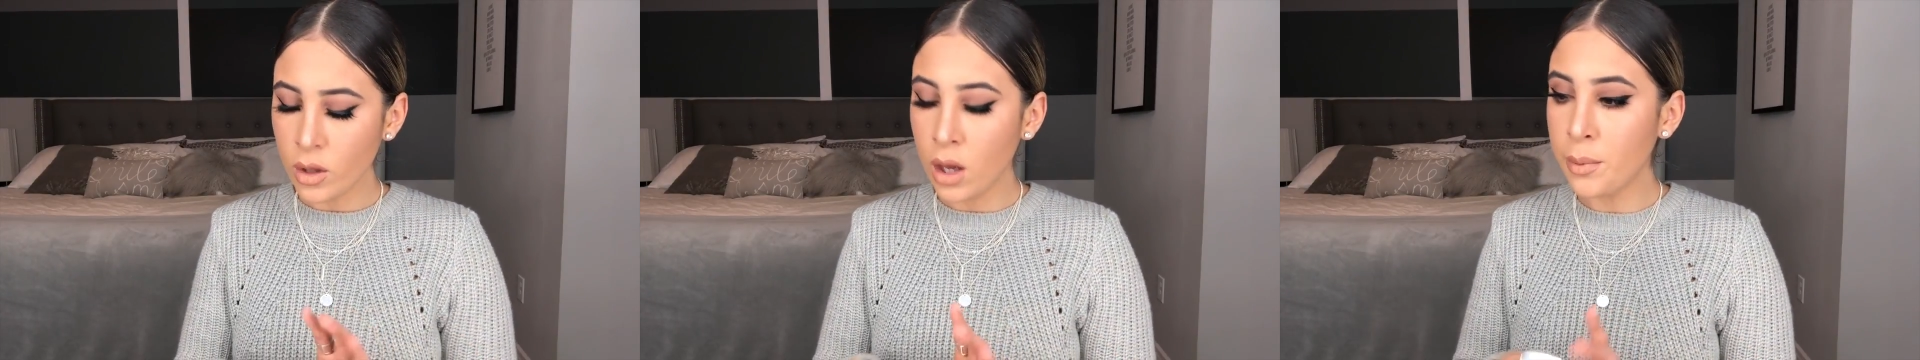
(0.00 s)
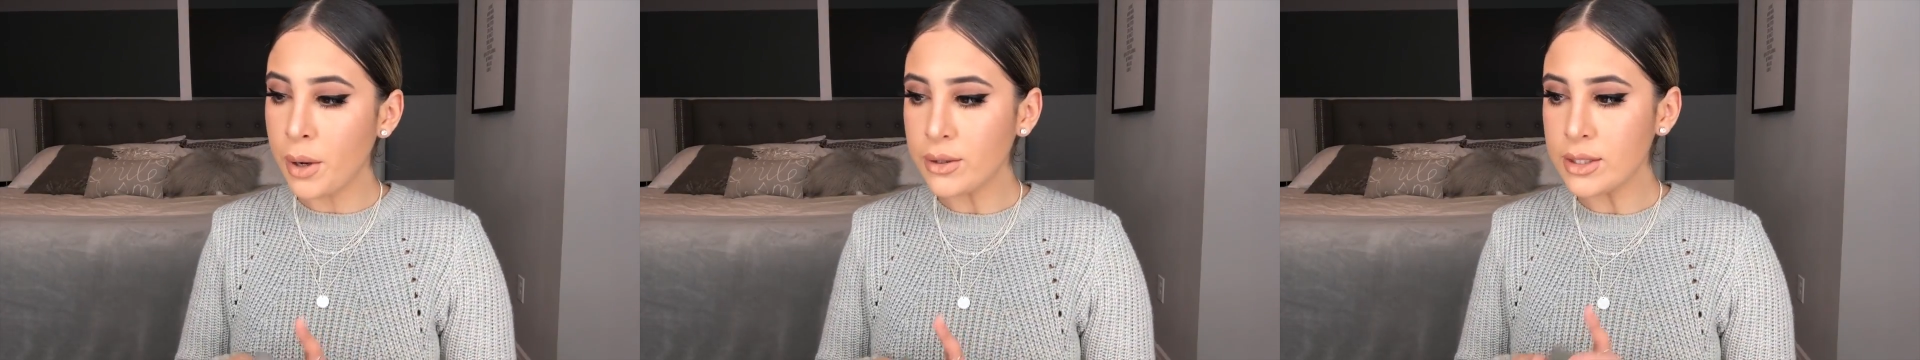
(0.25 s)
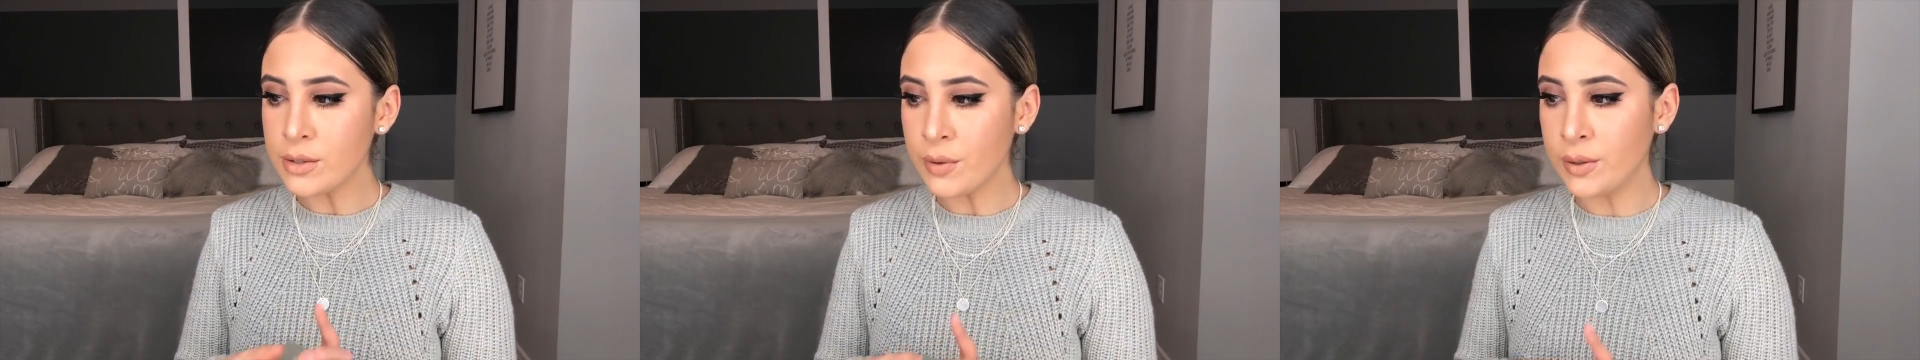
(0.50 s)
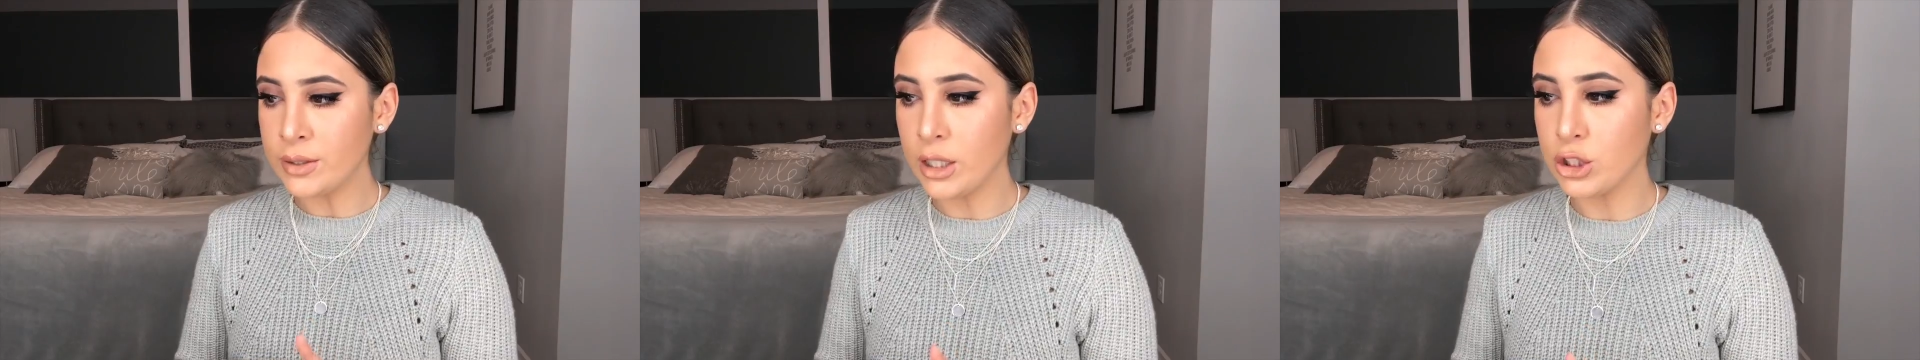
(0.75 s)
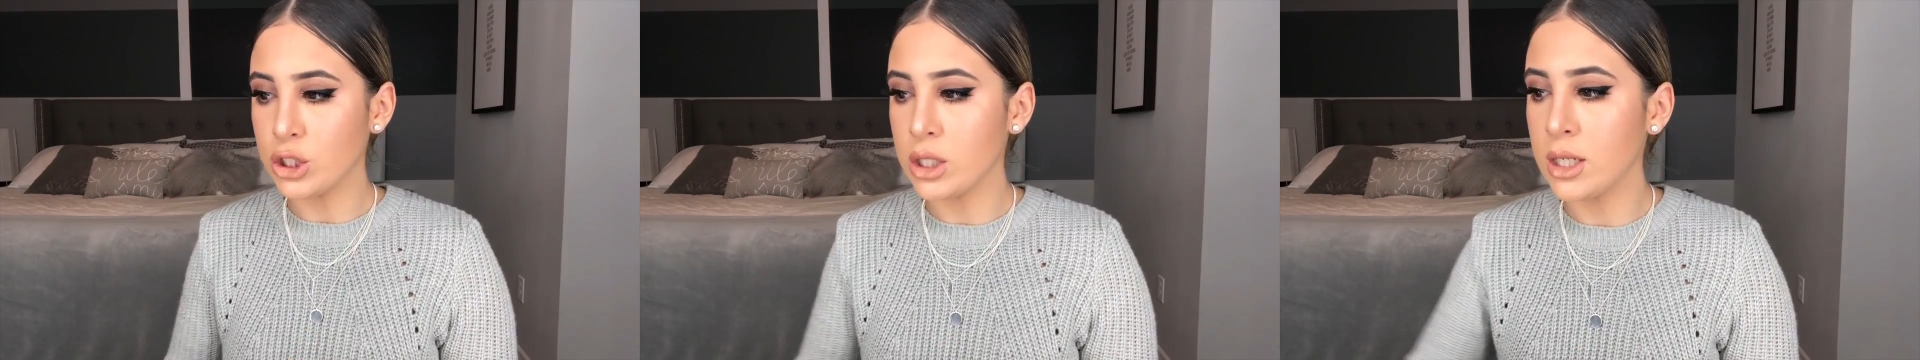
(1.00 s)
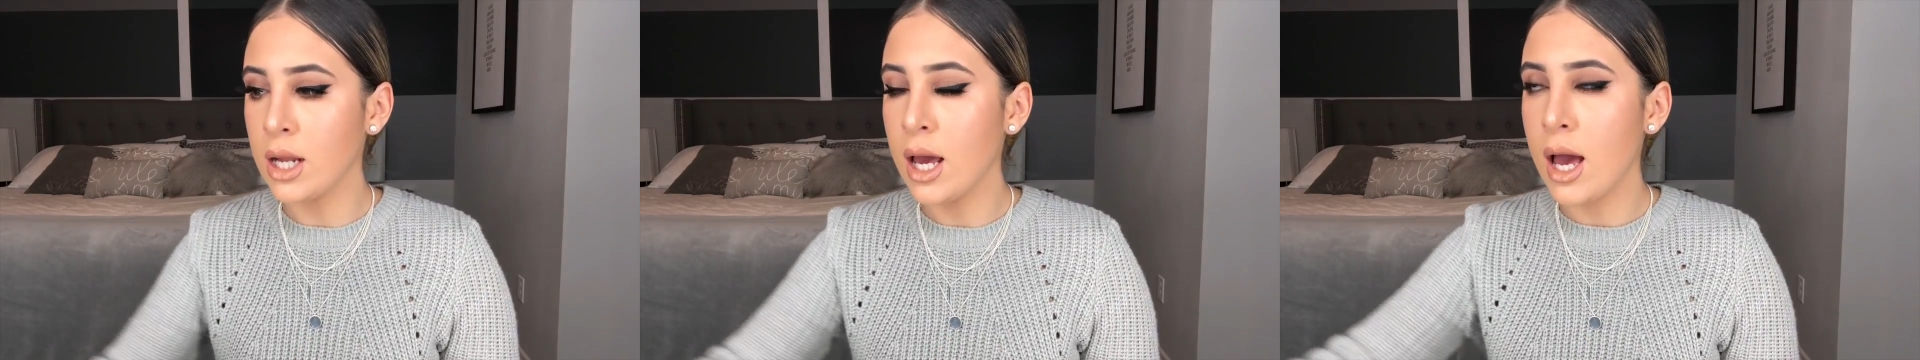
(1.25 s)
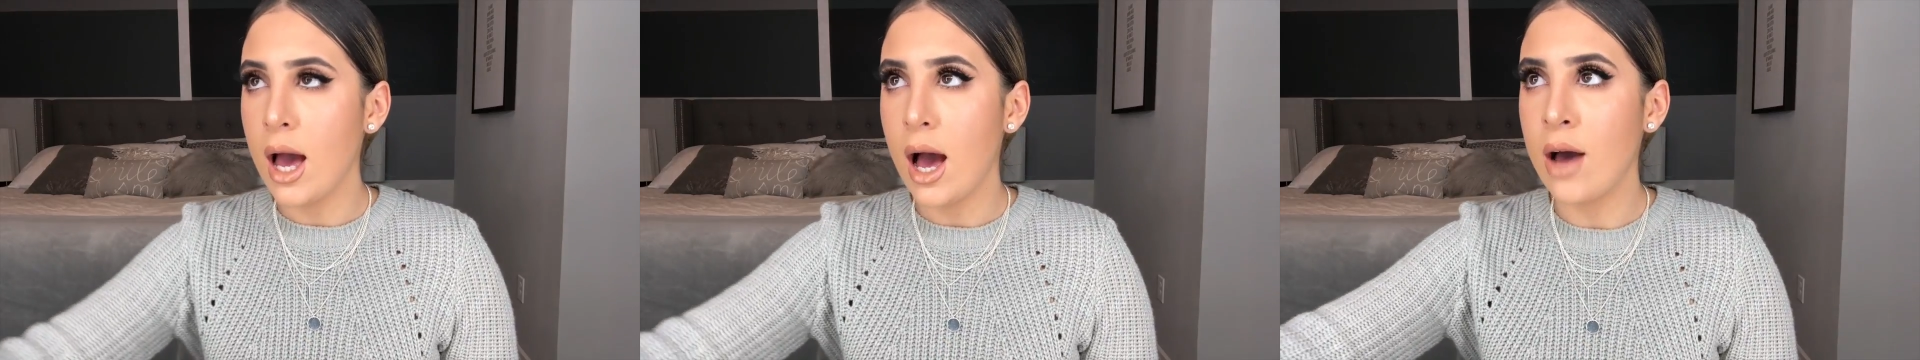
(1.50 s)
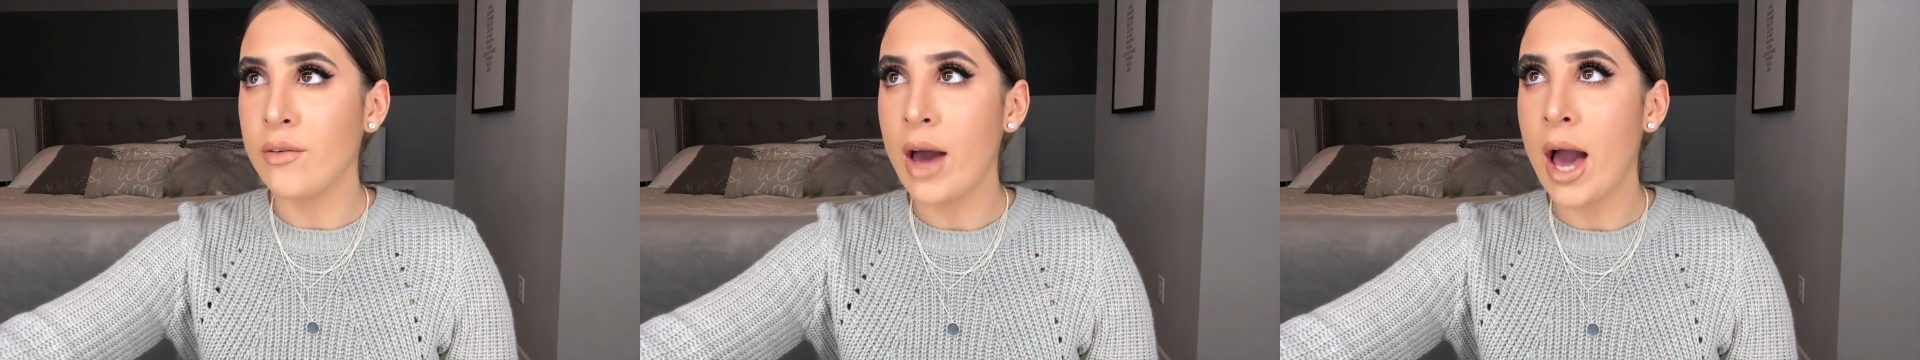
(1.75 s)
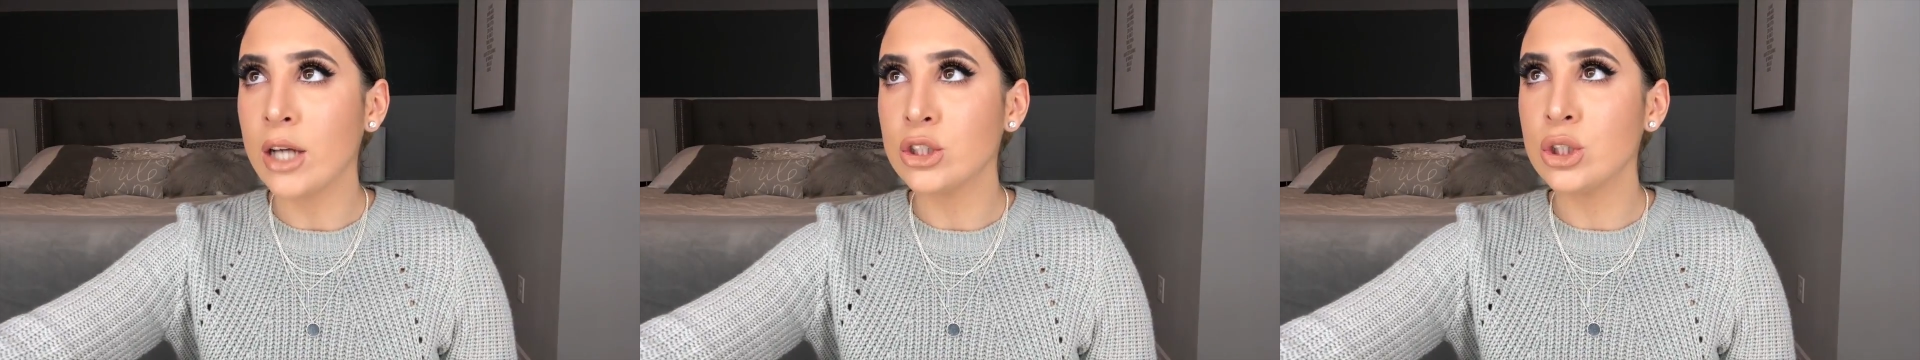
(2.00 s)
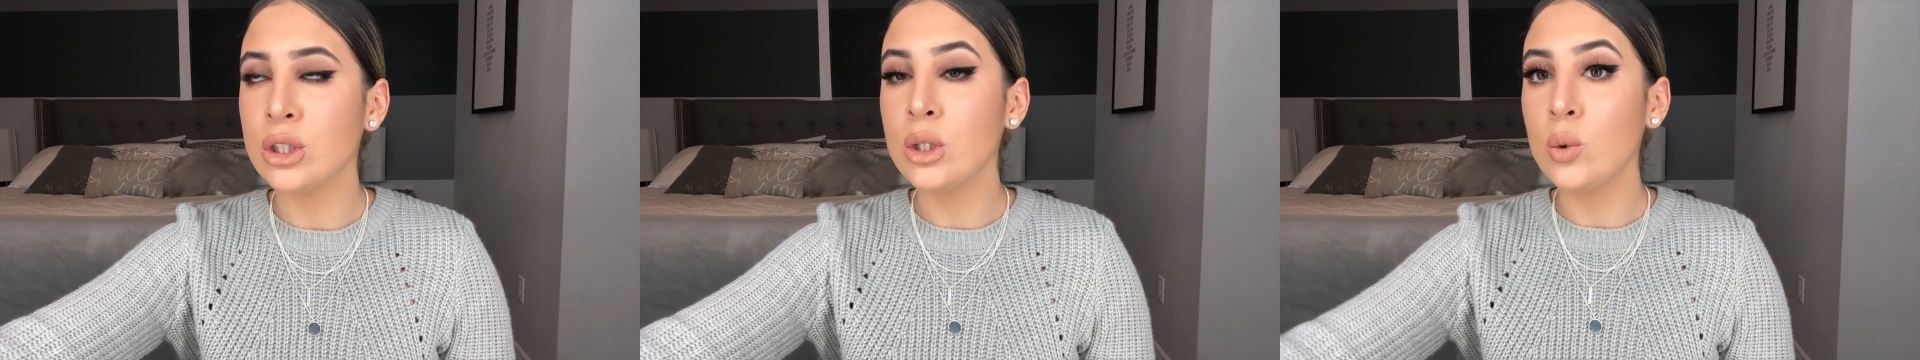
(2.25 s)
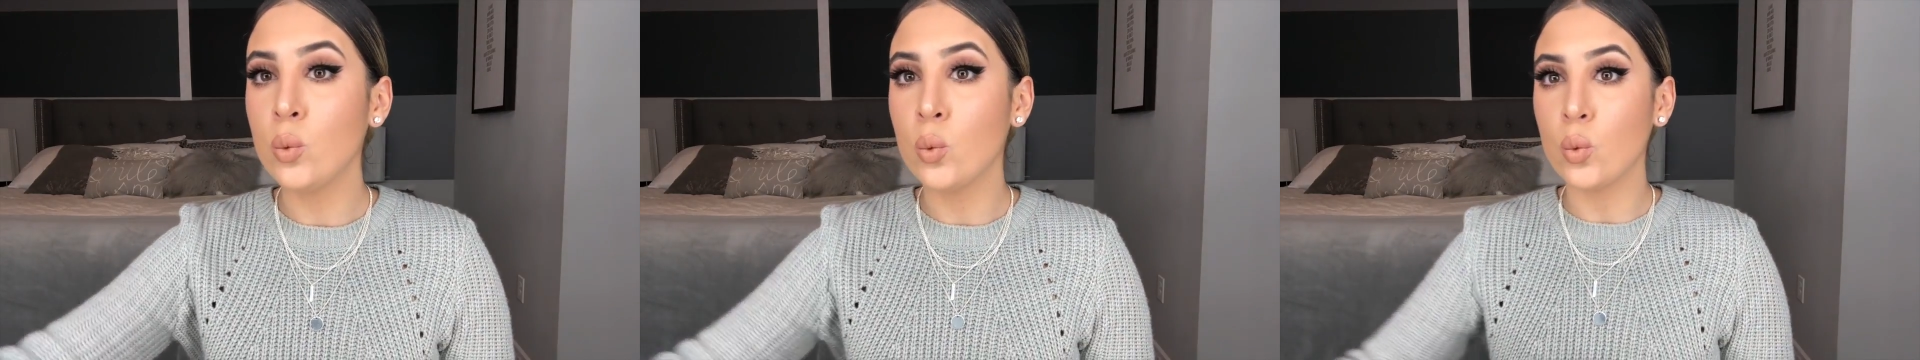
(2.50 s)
about this foundation, I've actually